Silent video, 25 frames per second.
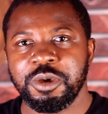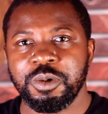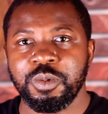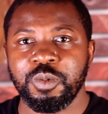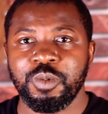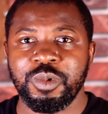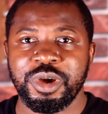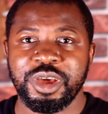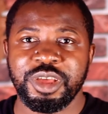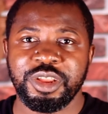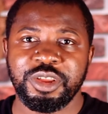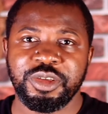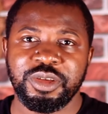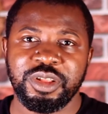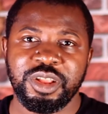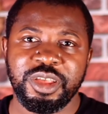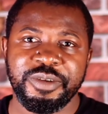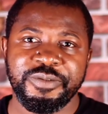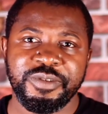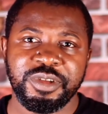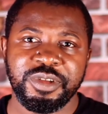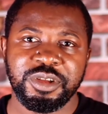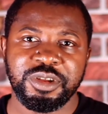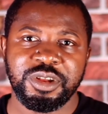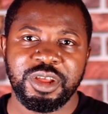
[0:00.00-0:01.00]
when you
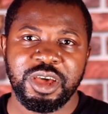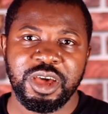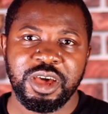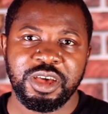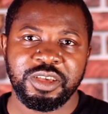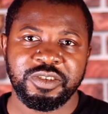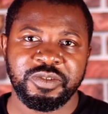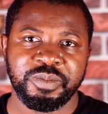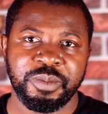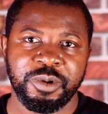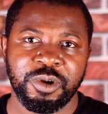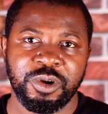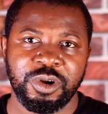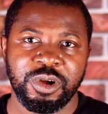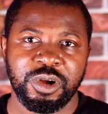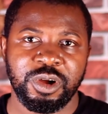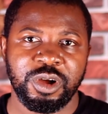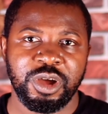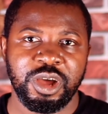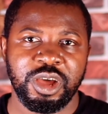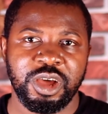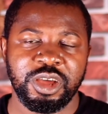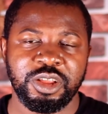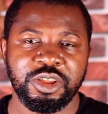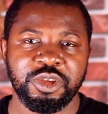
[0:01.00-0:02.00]
live in the diaspora
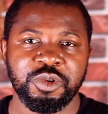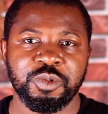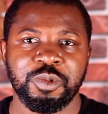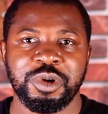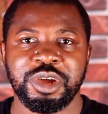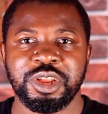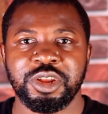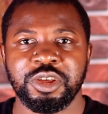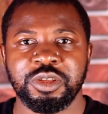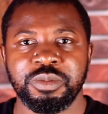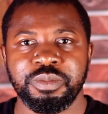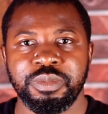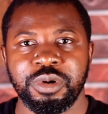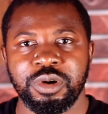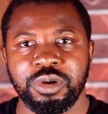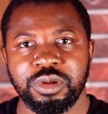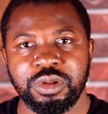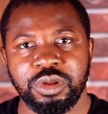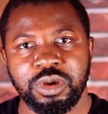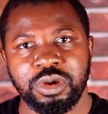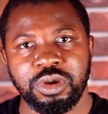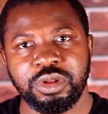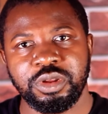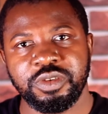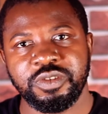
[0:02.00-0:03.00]
and you were not born
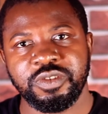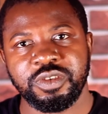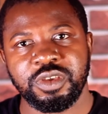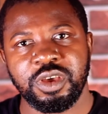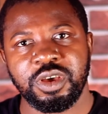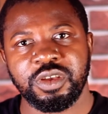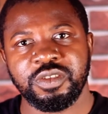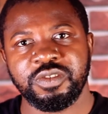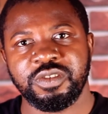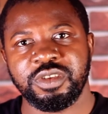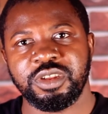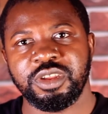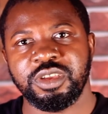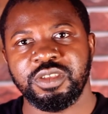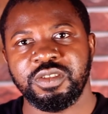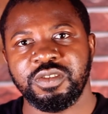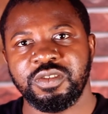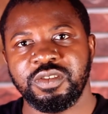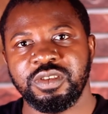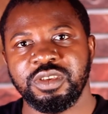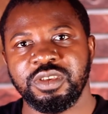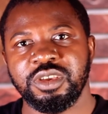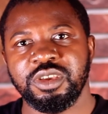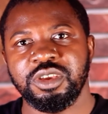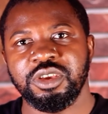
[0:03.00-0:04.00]
on this
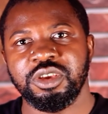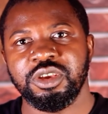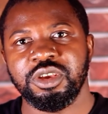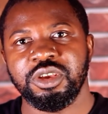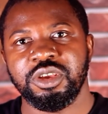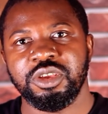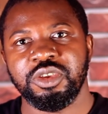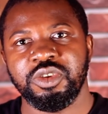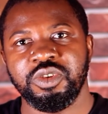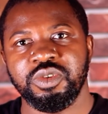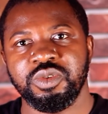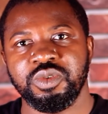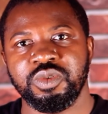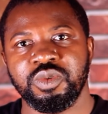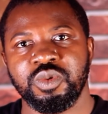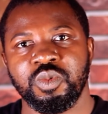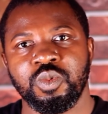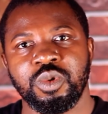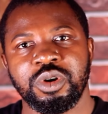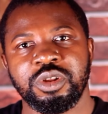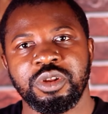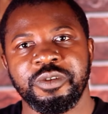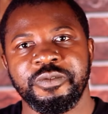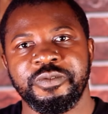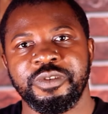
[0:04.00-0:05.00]
continent, you
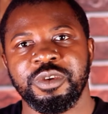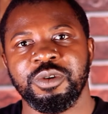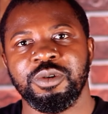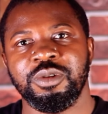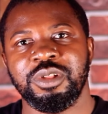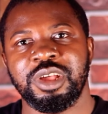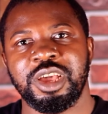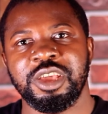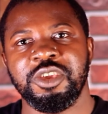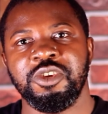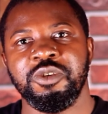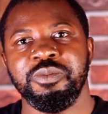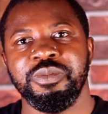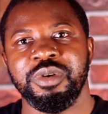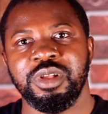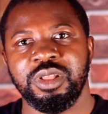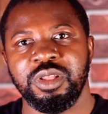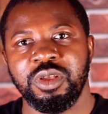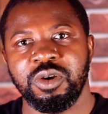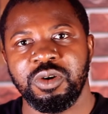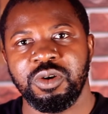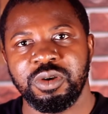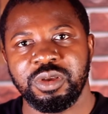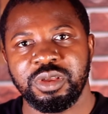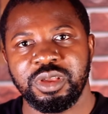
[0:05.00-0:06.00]
want to feel like you
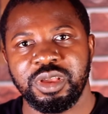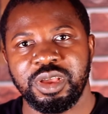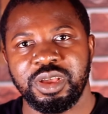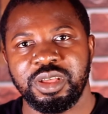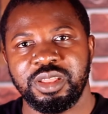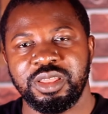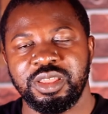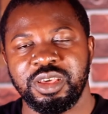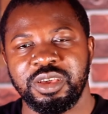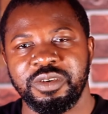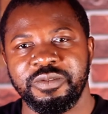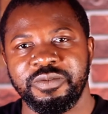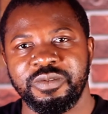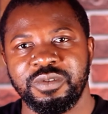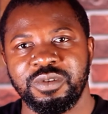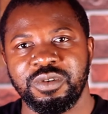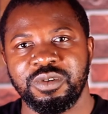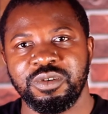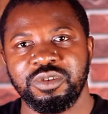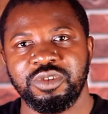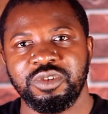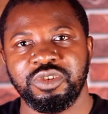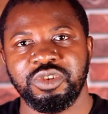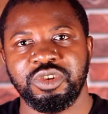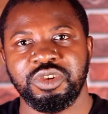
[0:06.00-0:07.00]
belong and
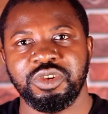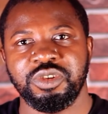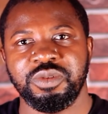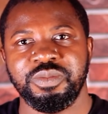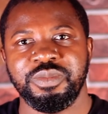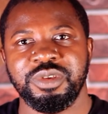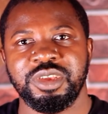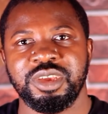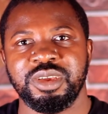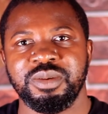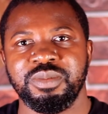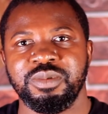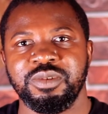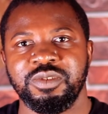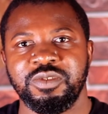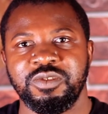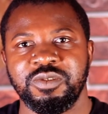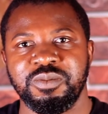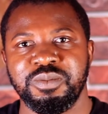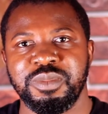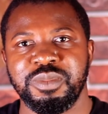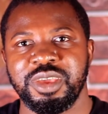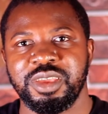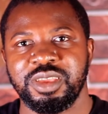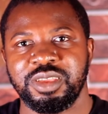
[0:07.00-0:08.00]
therefore you should be able to
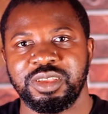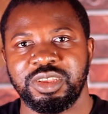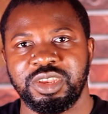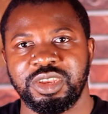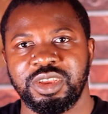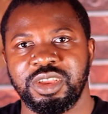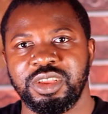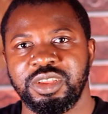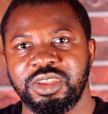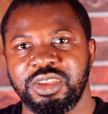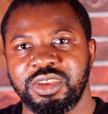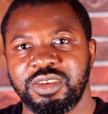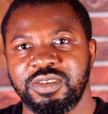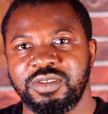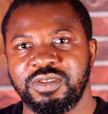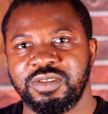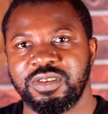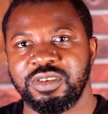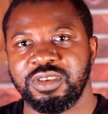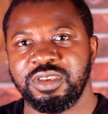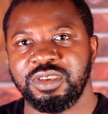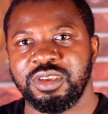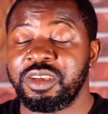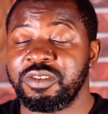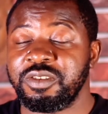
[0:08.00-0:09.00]
make changes.
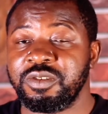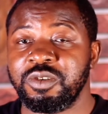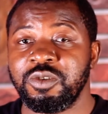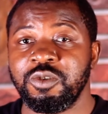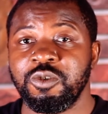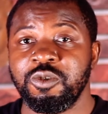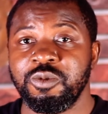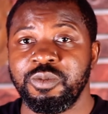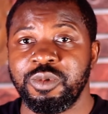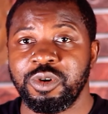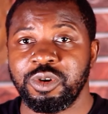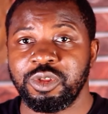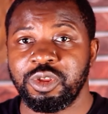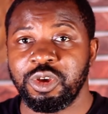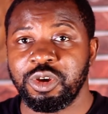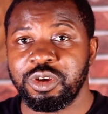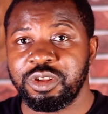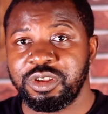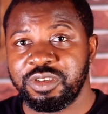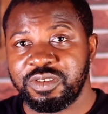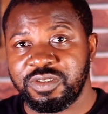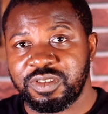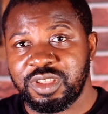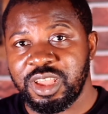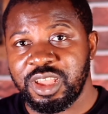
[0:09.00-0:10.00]
That's cool, but
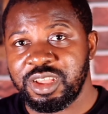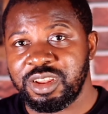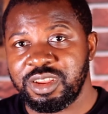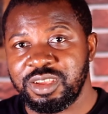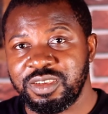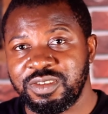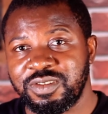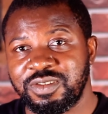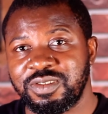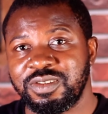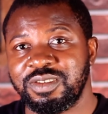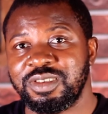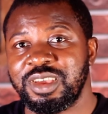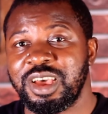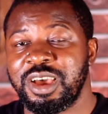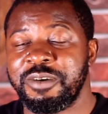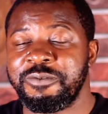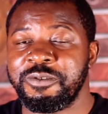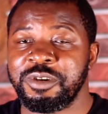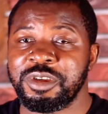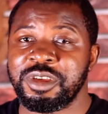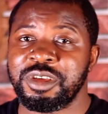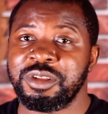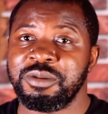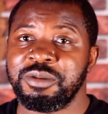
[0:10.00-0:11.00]
understand this.
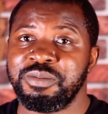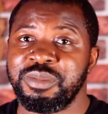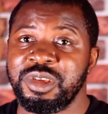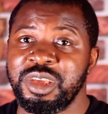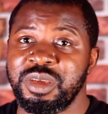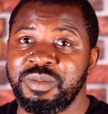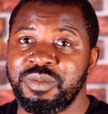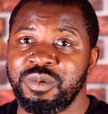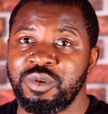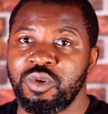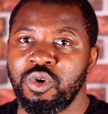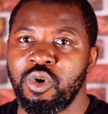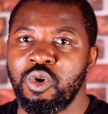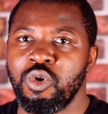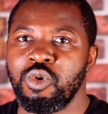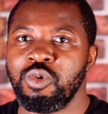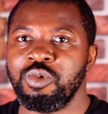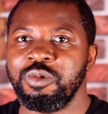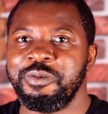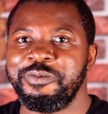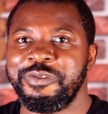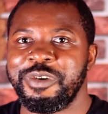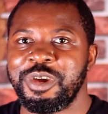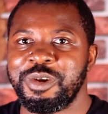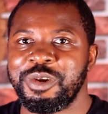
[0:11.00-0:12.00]
African people
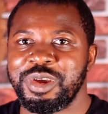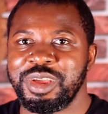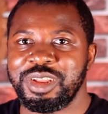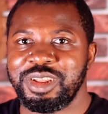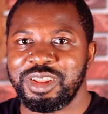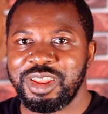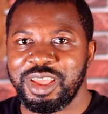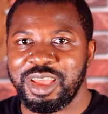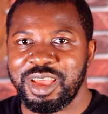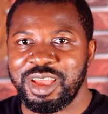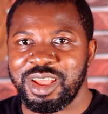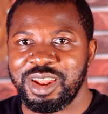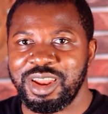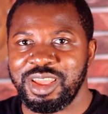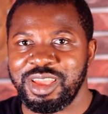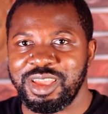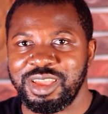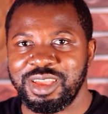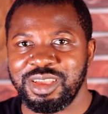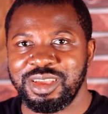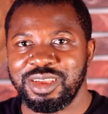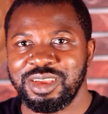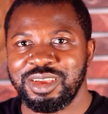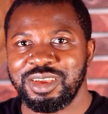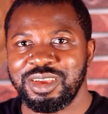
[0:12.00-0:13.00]
hold very
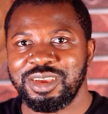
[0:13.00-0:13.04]
dearly